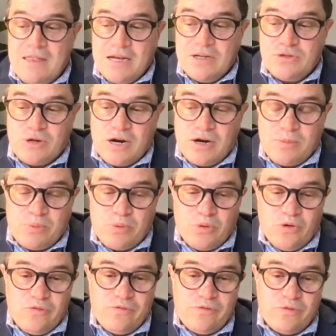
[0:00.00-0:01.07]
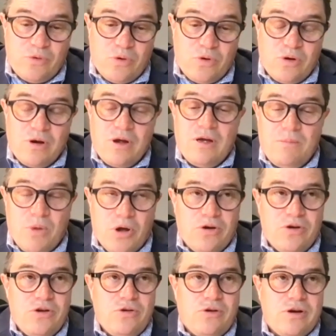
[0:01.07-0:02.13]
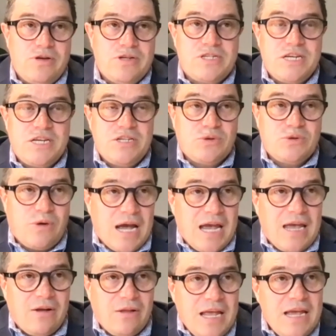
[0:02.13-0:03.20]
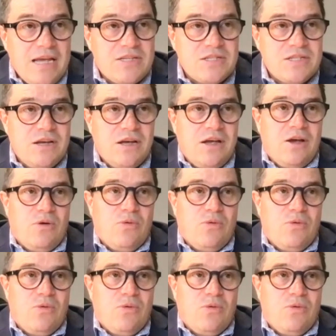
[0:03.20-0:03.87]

their drug approved for motor neurone disease or ALS